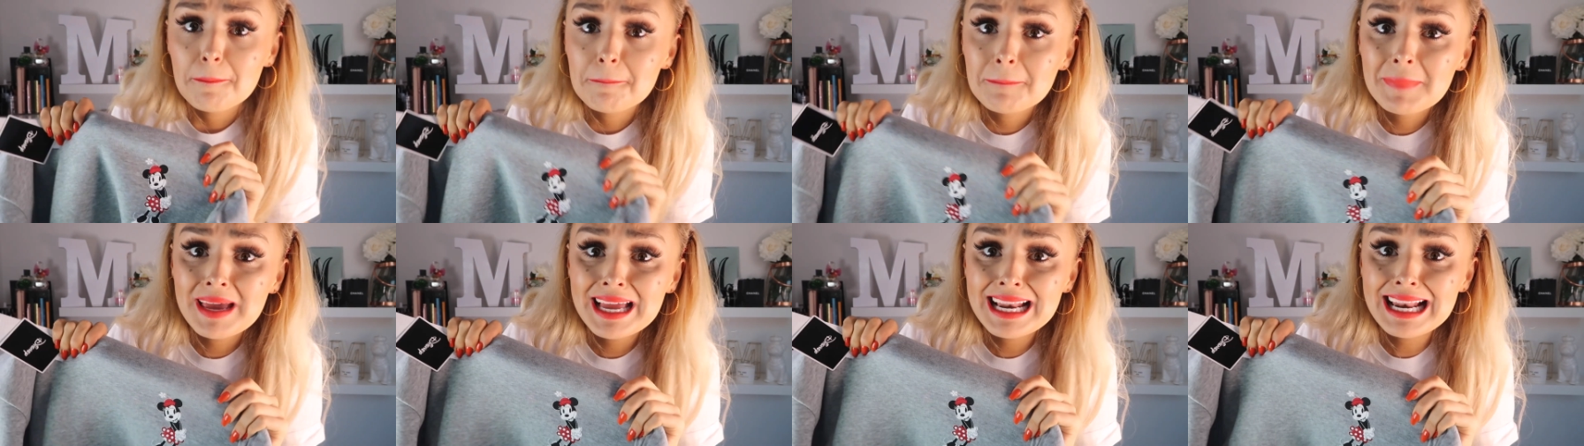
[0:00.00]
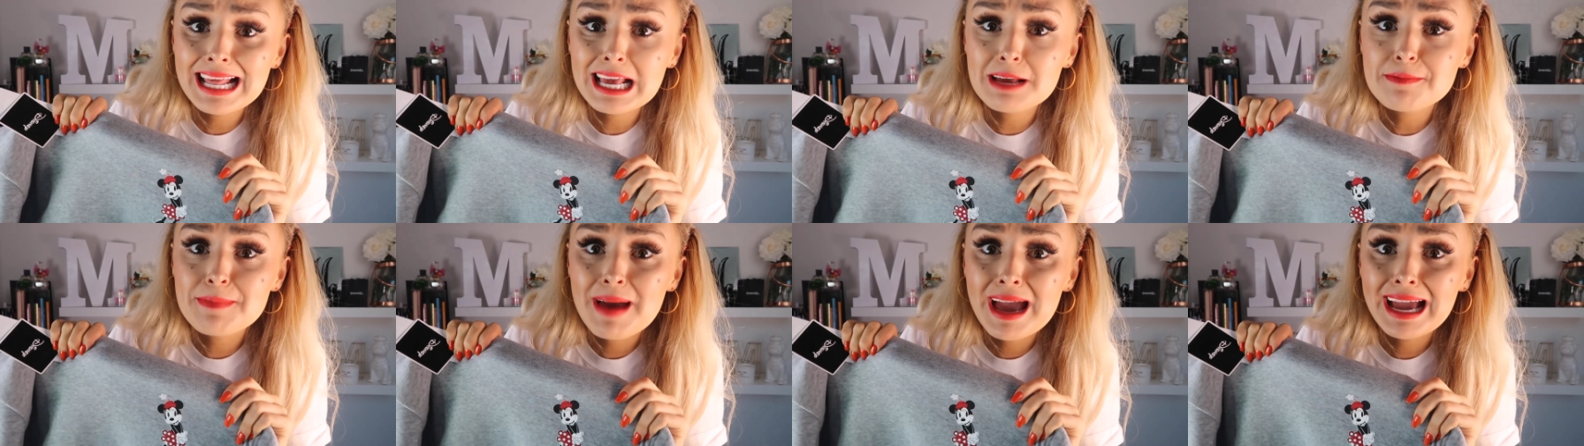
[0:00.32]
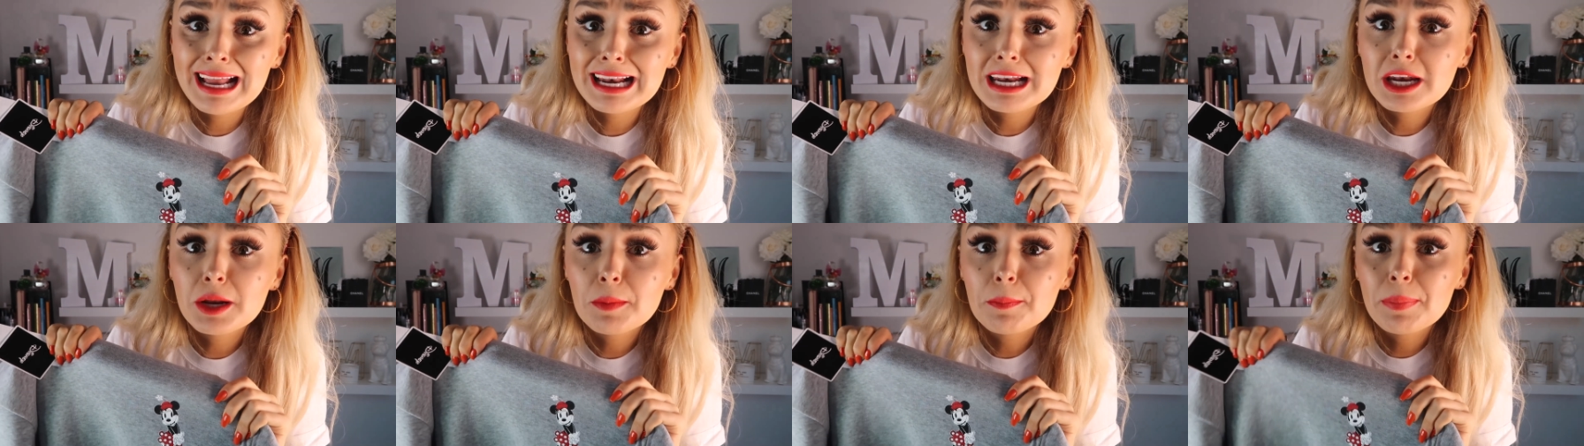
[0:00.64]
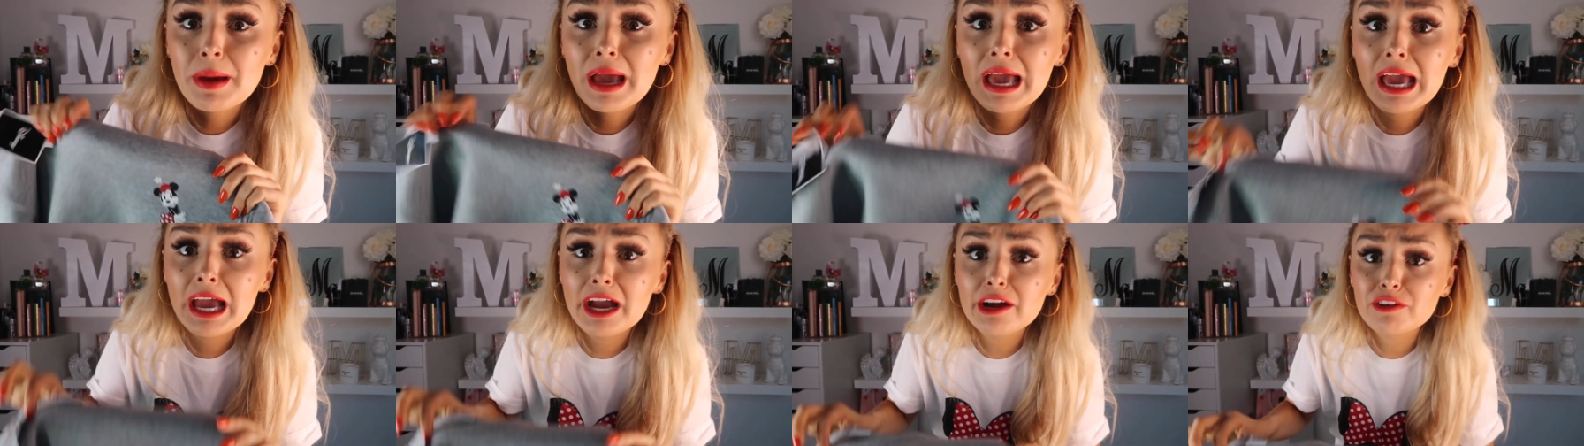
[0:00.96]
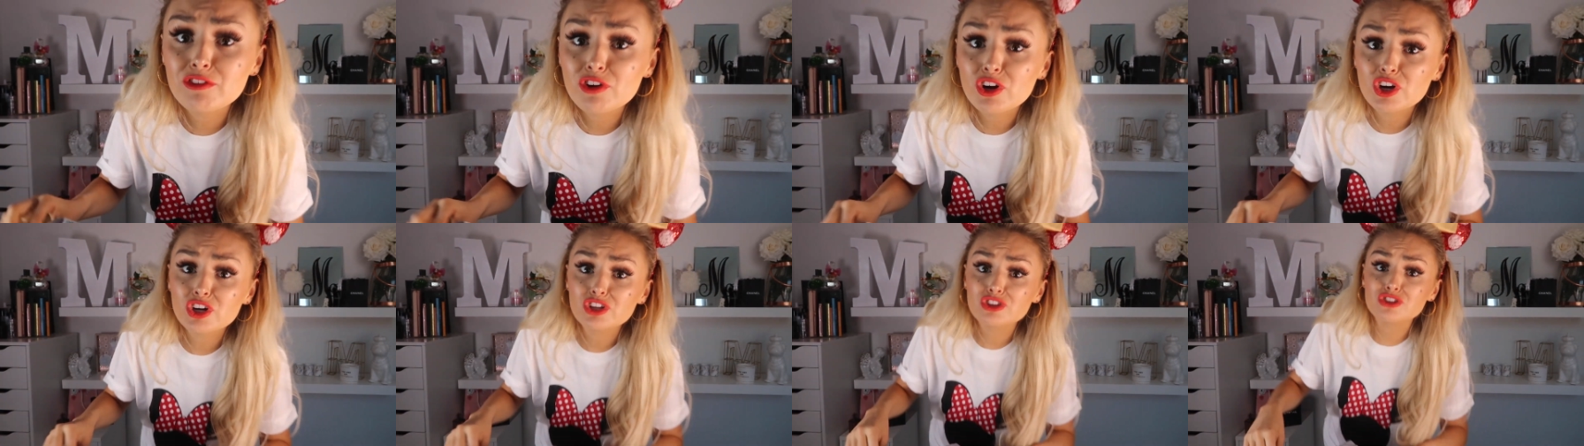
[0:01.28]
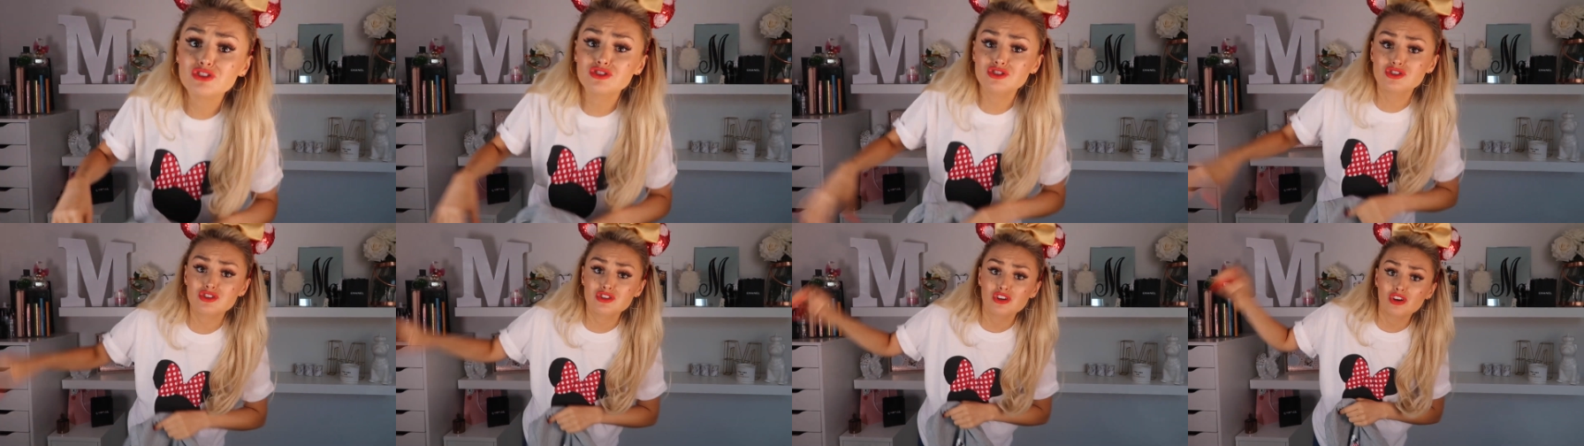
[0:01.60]
Minnie made an
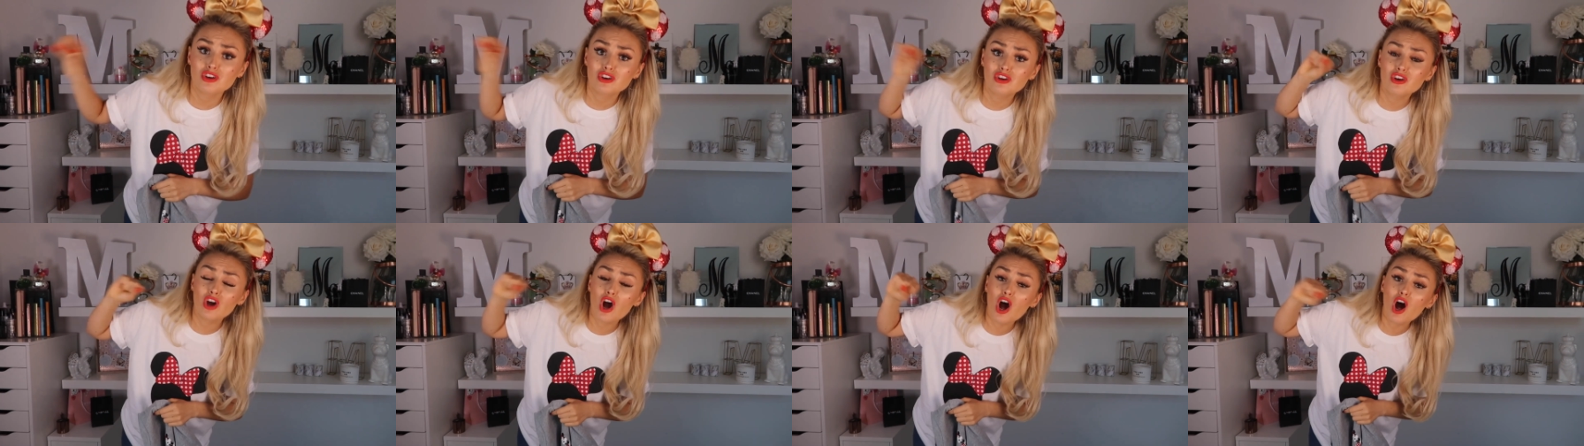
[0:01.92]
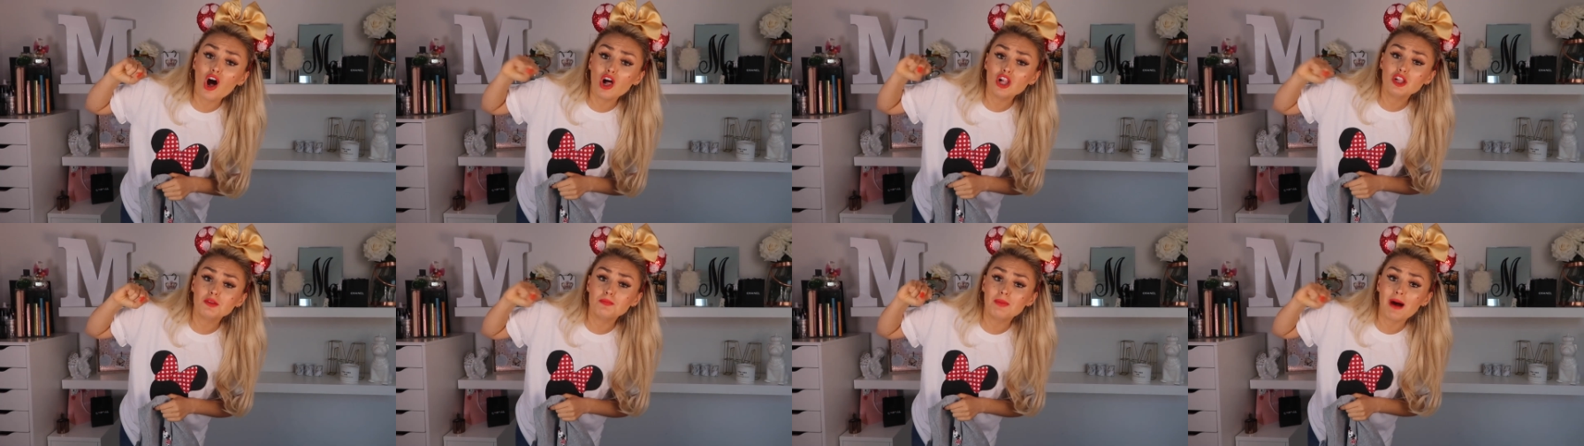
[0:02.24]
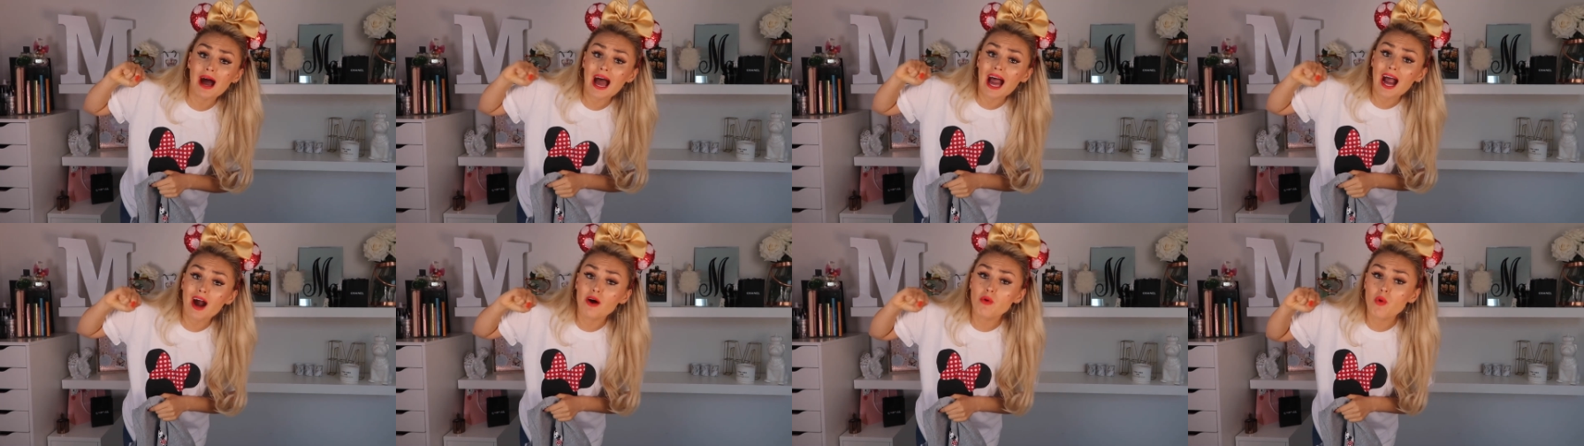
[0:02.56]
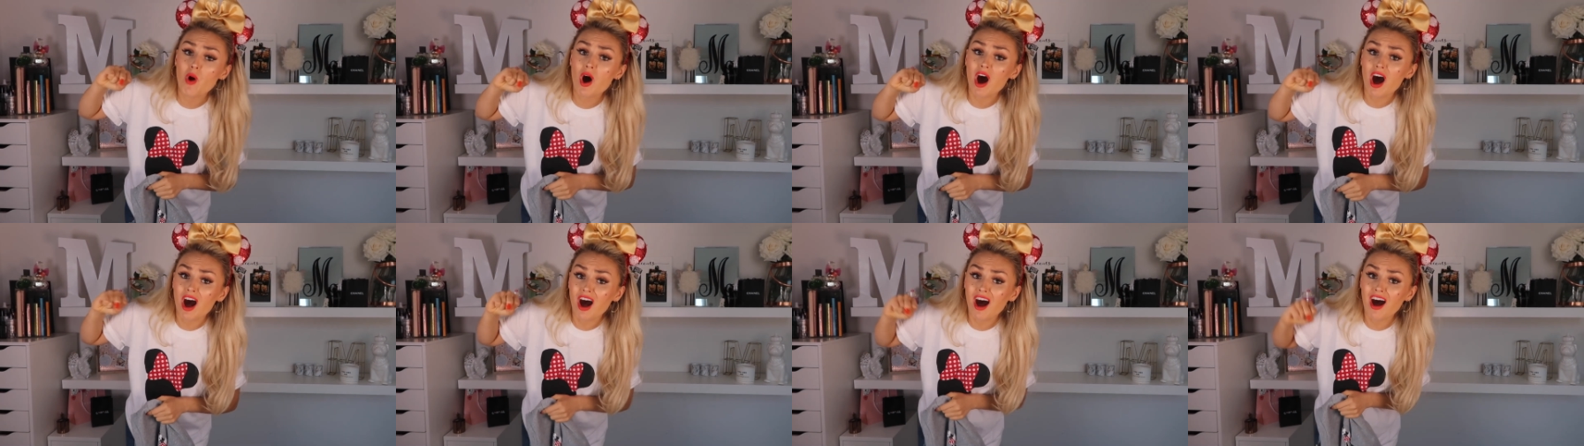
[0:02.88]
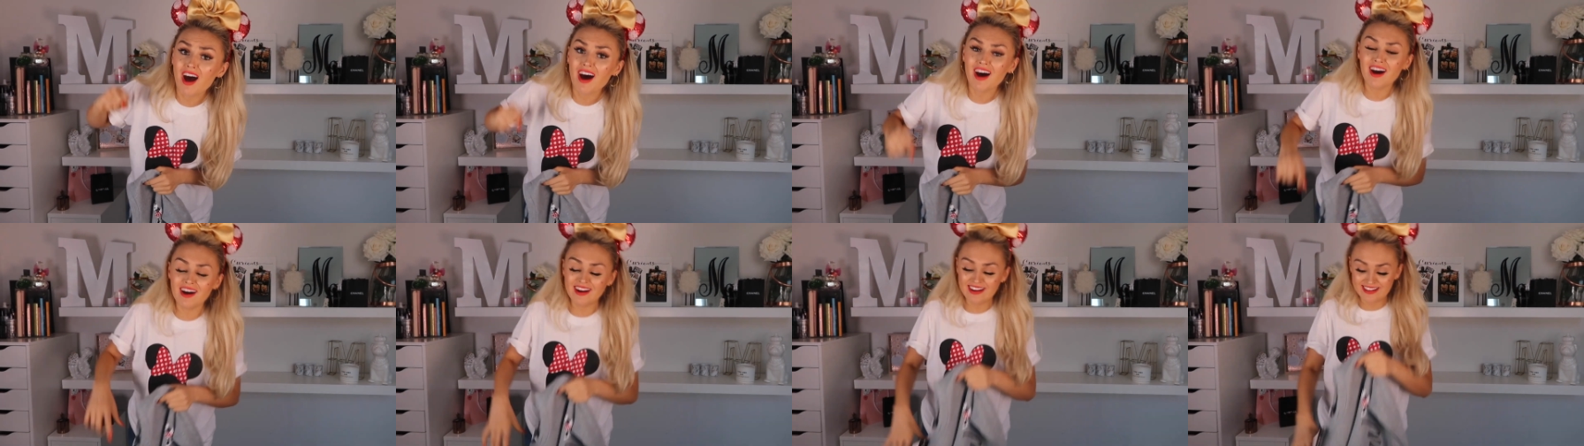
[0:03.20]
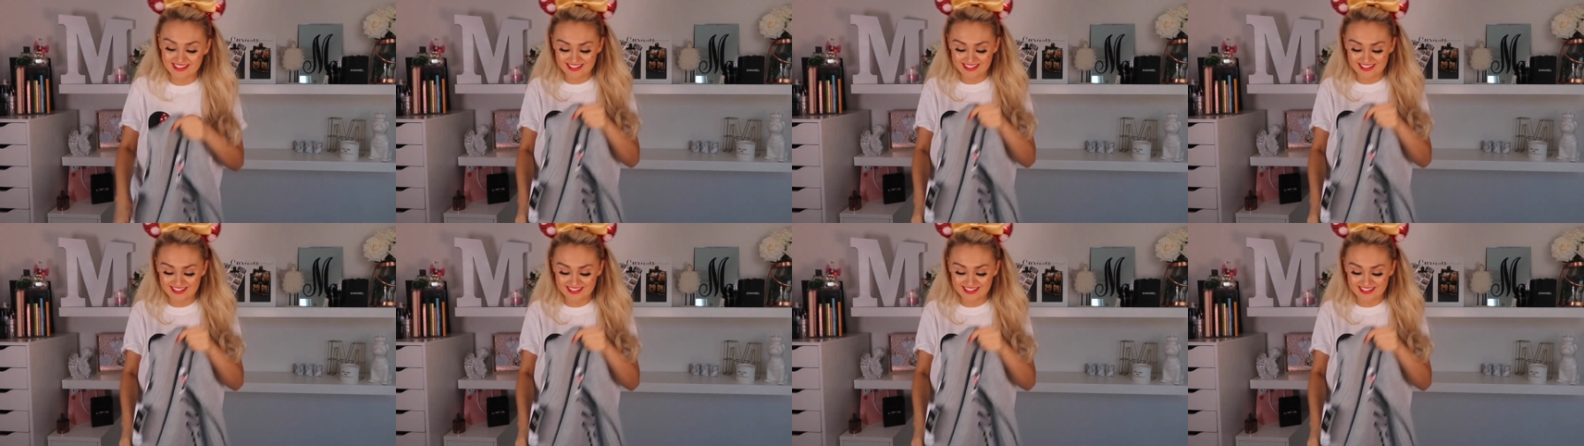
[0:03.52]
appearance! Girl power!